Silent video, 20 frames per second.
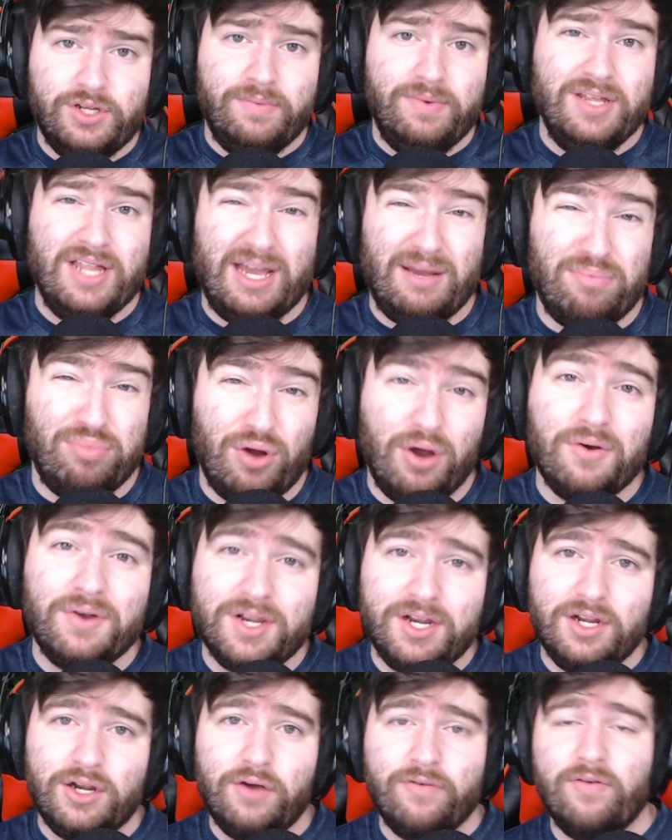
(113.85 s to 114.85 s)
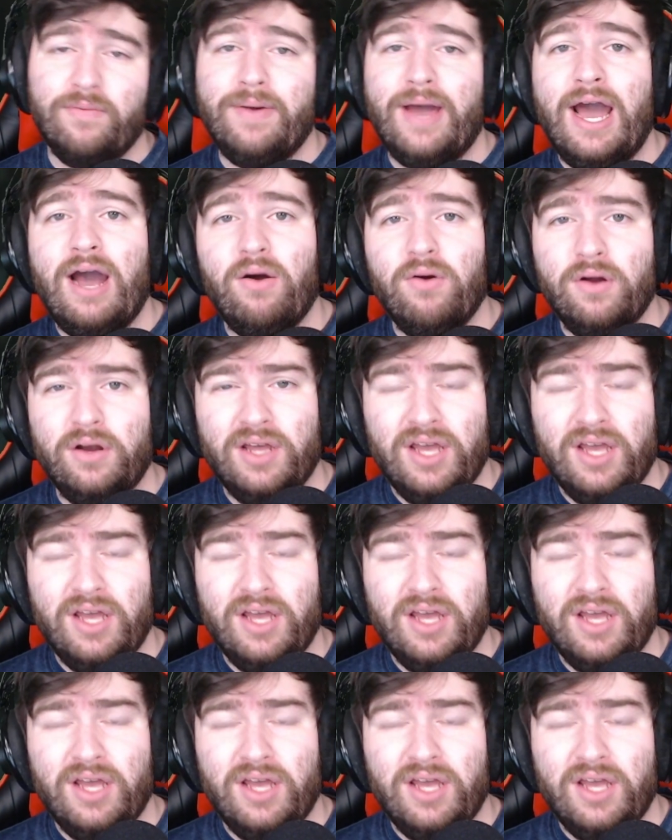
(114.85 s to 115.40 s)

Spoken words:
to be like broken and overpowered,